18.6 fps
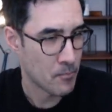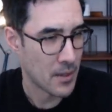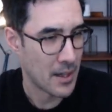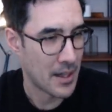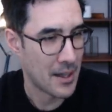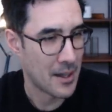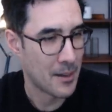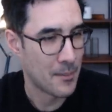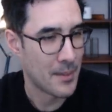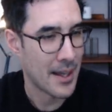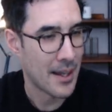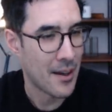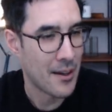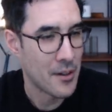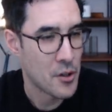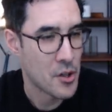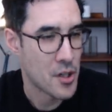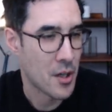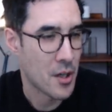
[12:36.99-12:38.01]
Um, they're going
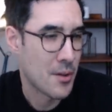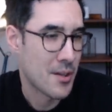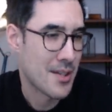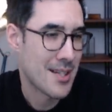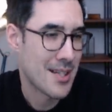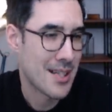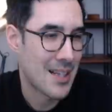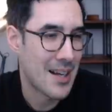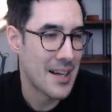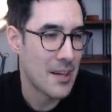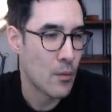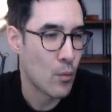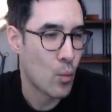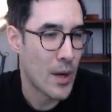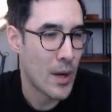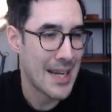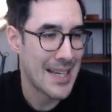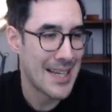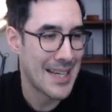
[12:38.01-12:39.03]
to show a slight
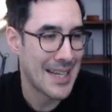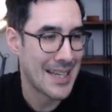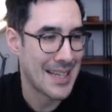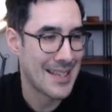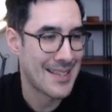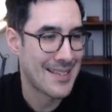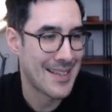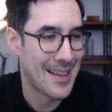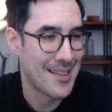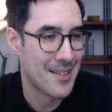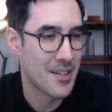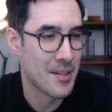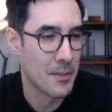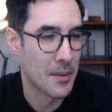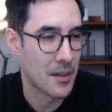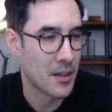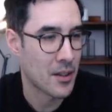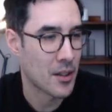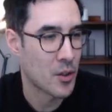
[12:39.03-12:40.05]
waning in
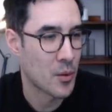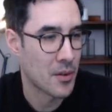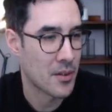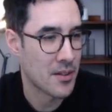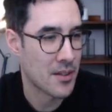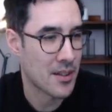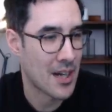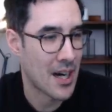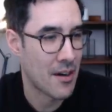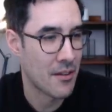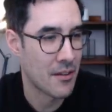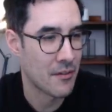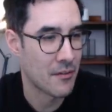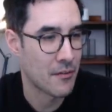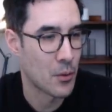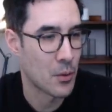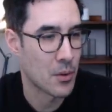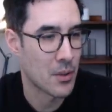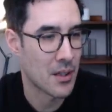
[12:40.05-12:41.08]
sentiment according to current
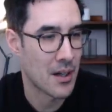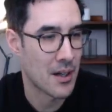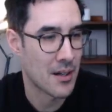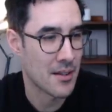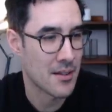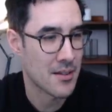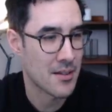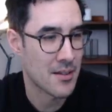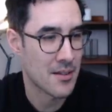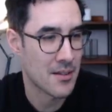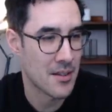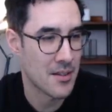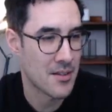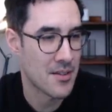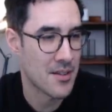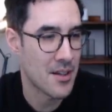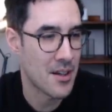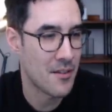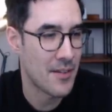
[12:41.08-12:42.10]
forecasts. The
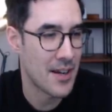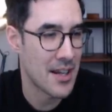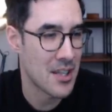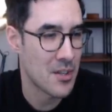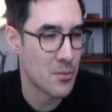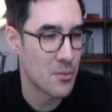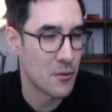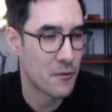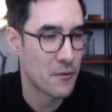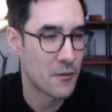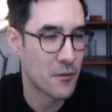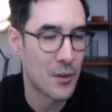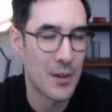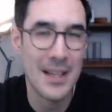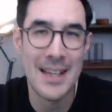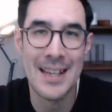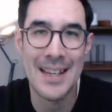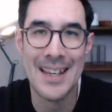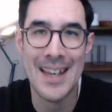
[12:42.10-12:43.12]
surveys will
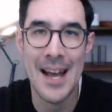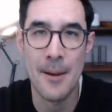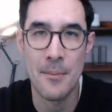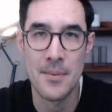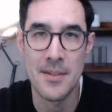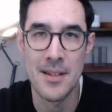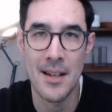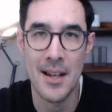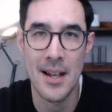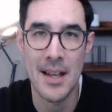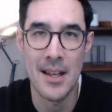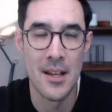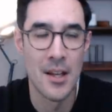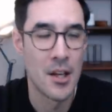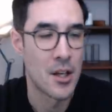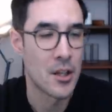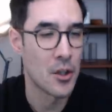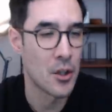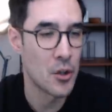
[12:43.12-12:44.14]
fully encapsulate
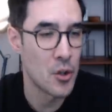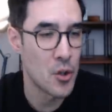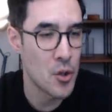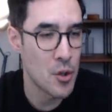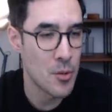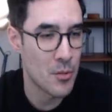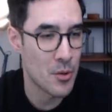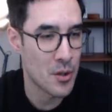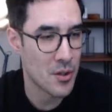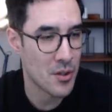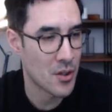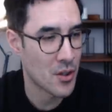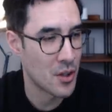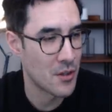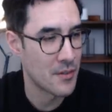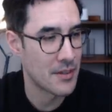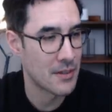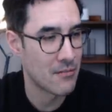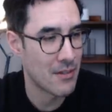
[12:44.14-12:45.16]
the numerous
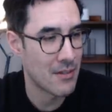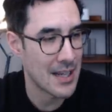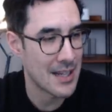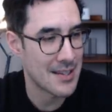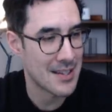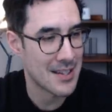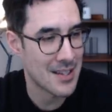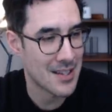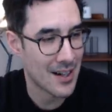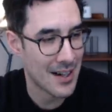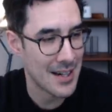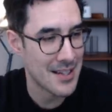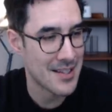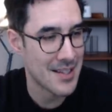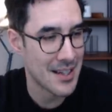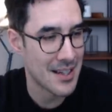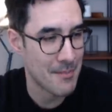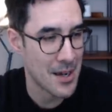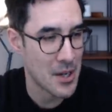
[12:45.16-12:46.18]
COVID related
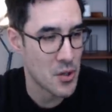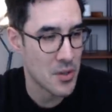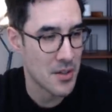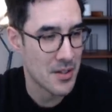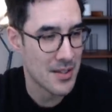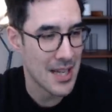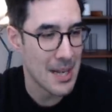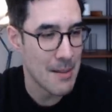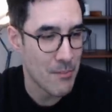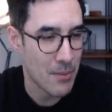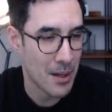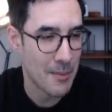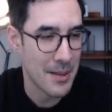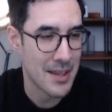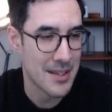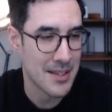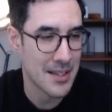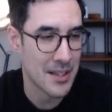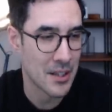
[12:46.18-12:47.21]
tightening measures
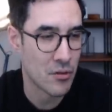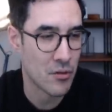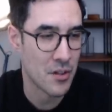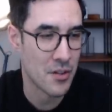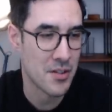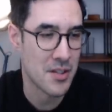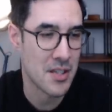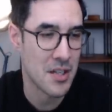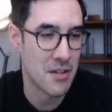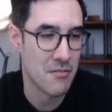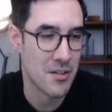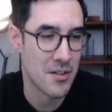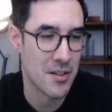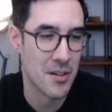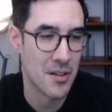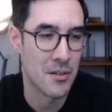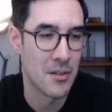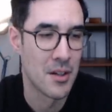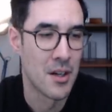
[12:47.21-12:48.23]
implemented across the
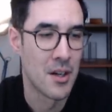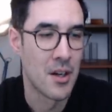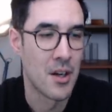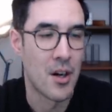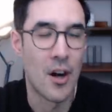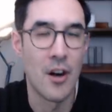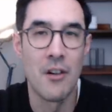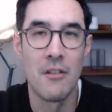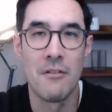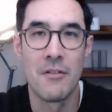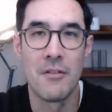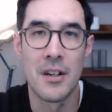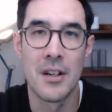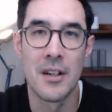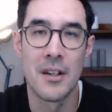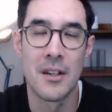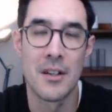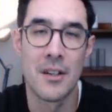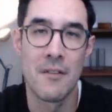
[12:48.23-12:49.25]
Eurozone
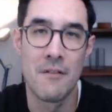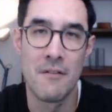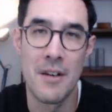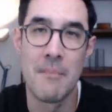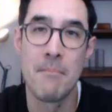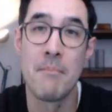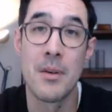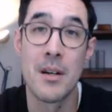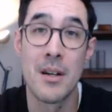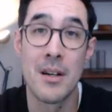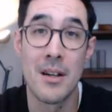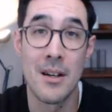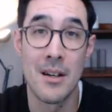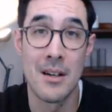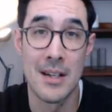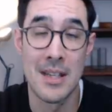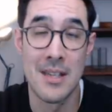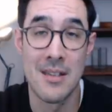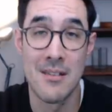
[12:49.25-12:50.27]
over November,
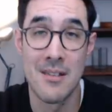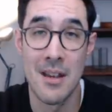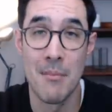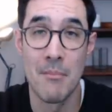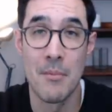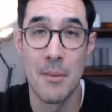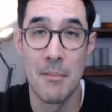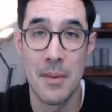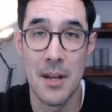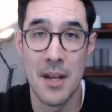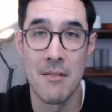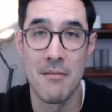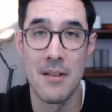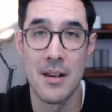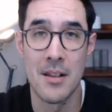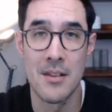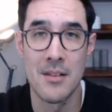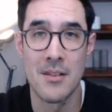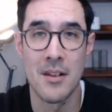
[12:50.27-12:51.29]
early December
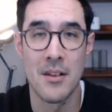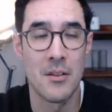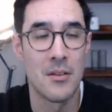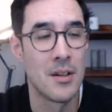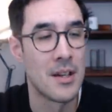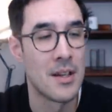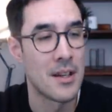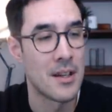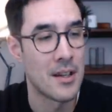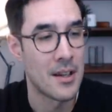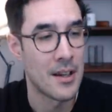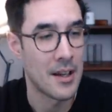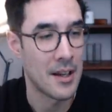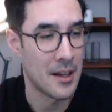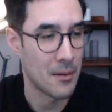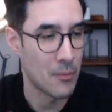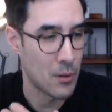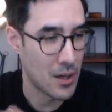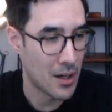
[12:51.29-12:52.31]
period. So
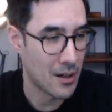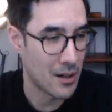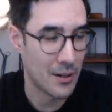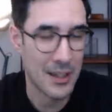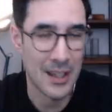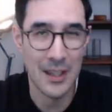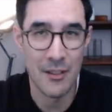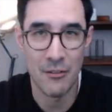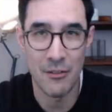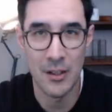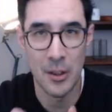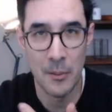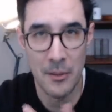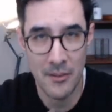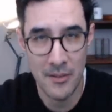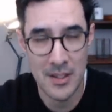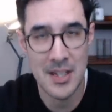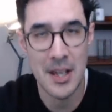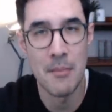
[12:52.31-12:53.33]
um, we are looking for a little bit
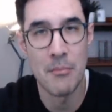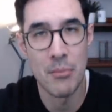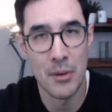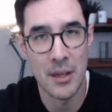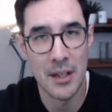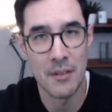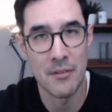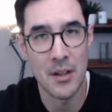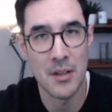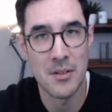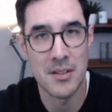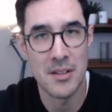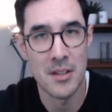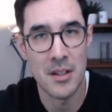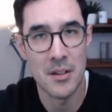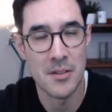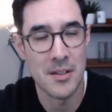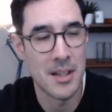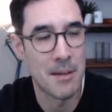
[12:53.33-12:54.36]
of a tempering of those
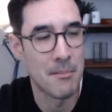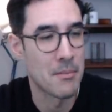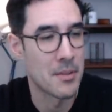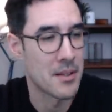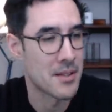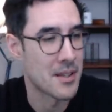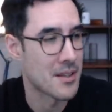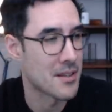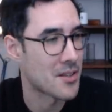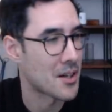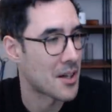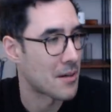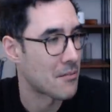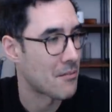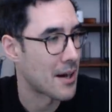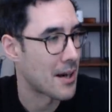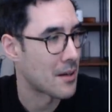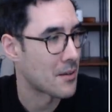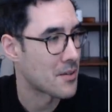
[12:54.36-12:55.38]
those numbers this
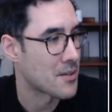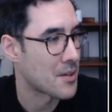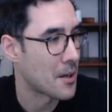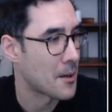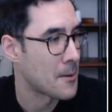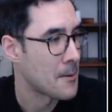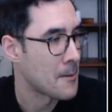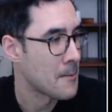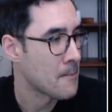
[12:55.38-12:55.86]
time round. So